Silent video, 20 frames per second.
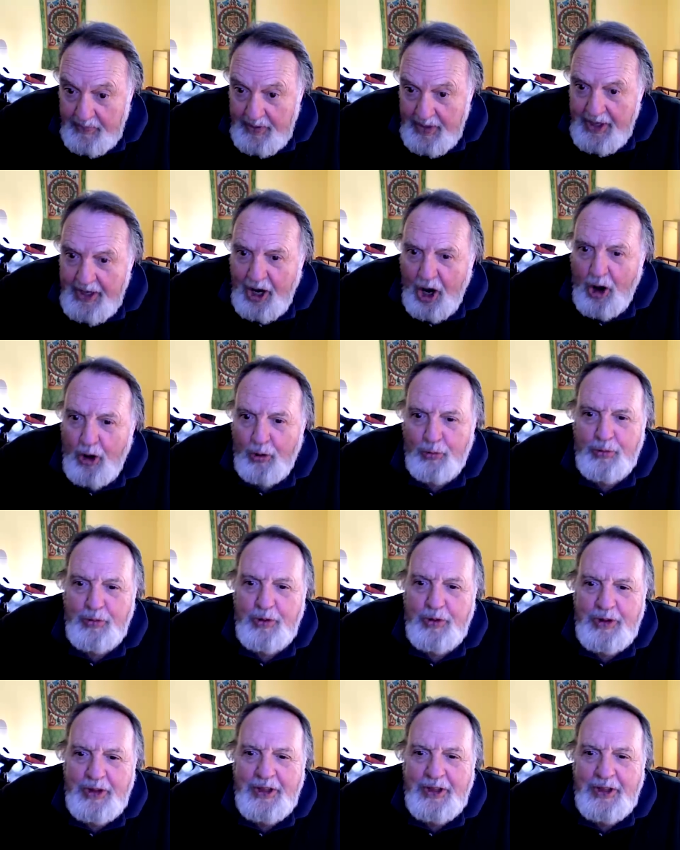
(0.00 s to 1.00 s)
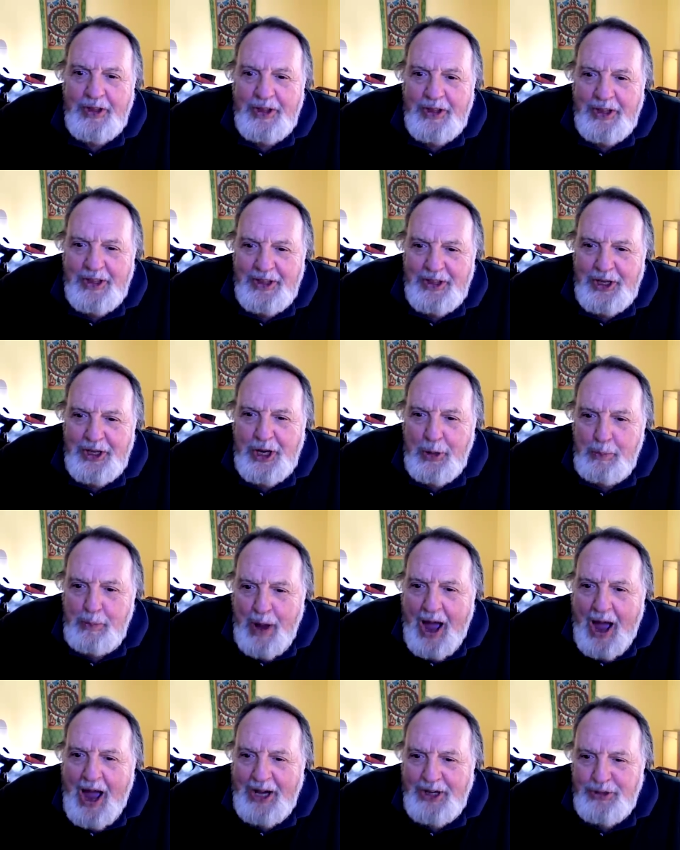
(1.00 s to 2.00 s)
Oh, the
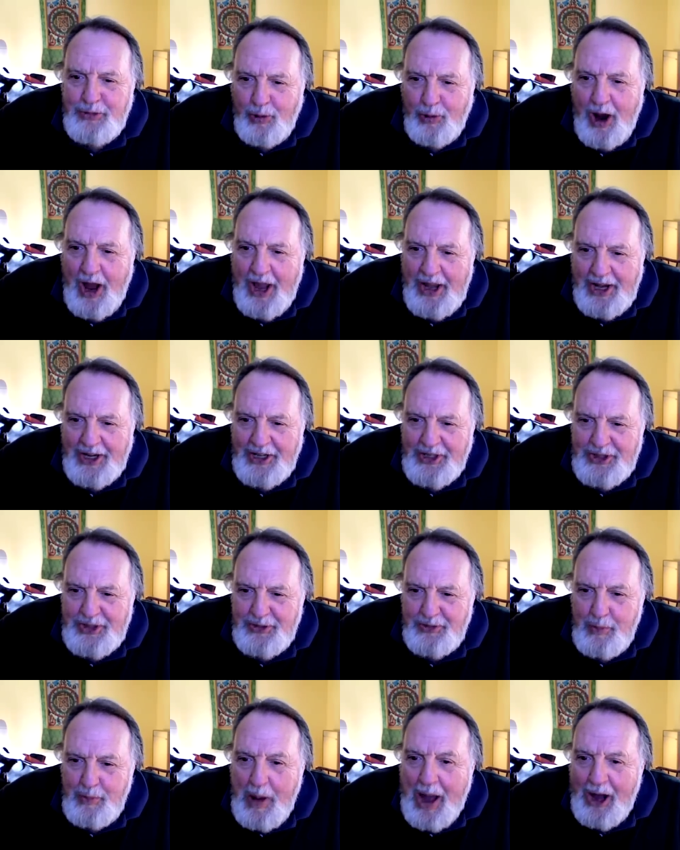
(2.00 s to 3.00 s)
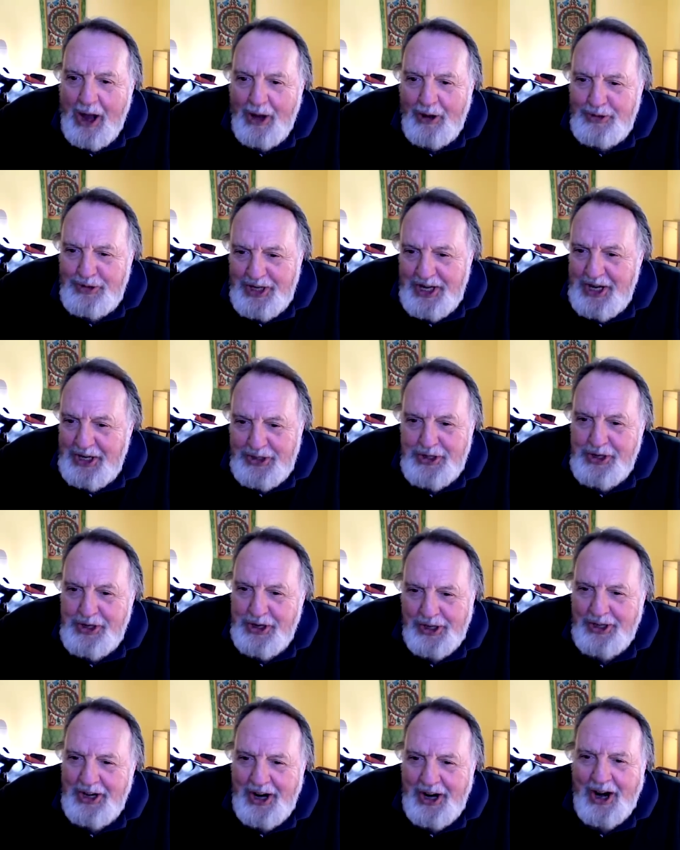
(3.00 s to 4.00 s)
combined writings of Mao
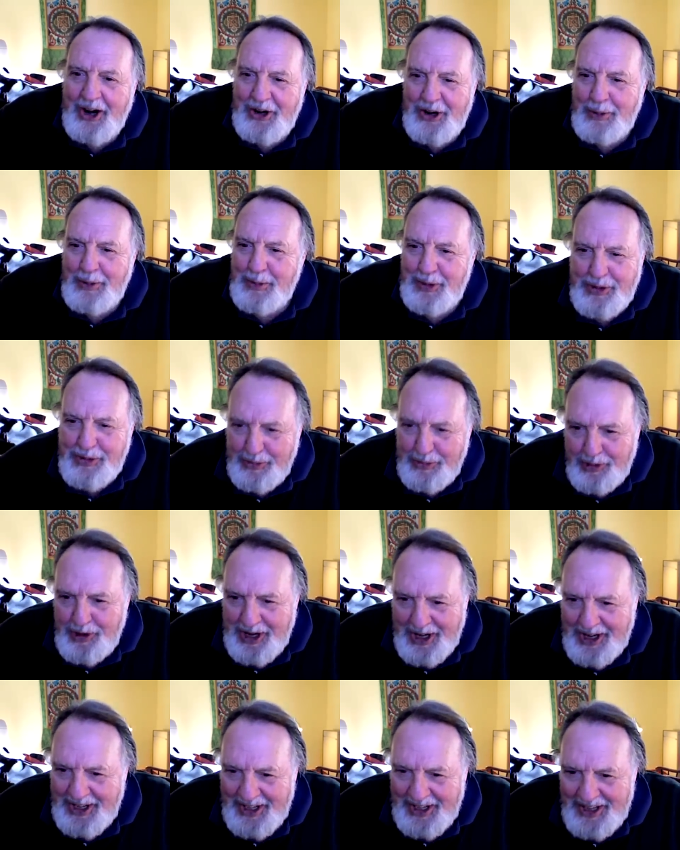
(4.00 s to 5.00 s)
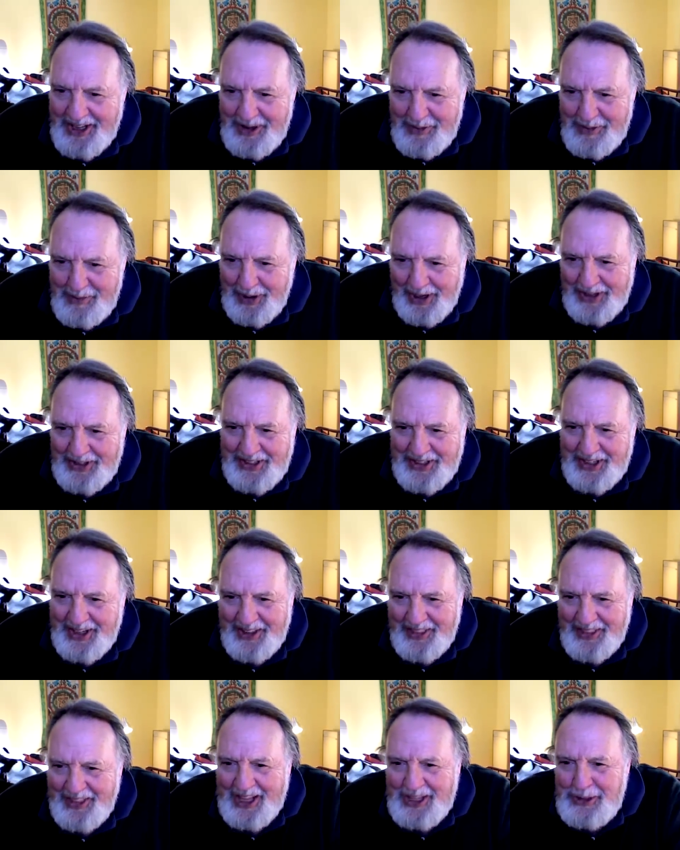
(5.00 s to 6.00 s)
Zedong are number three, but uh,
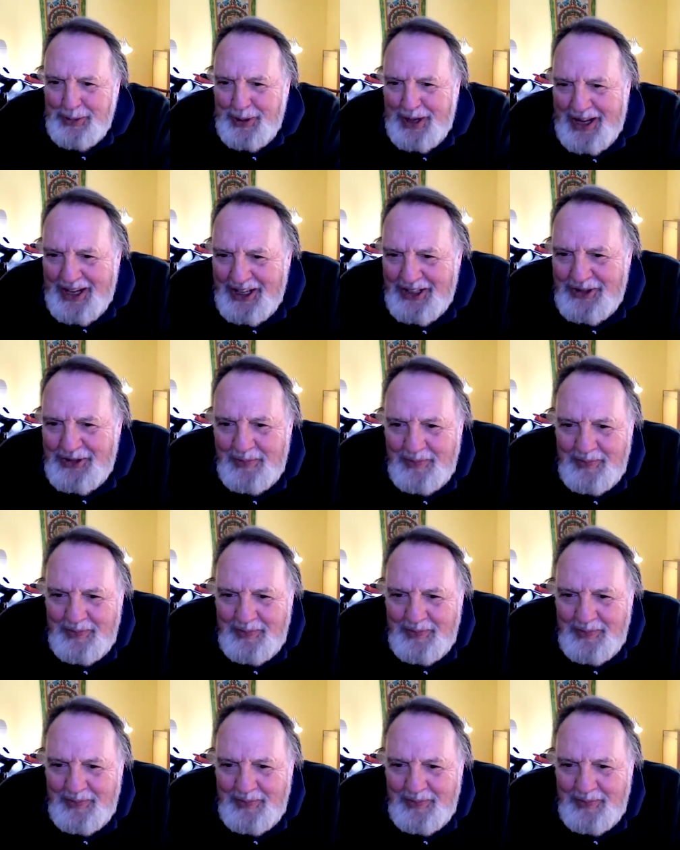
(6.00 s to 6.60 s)
that's because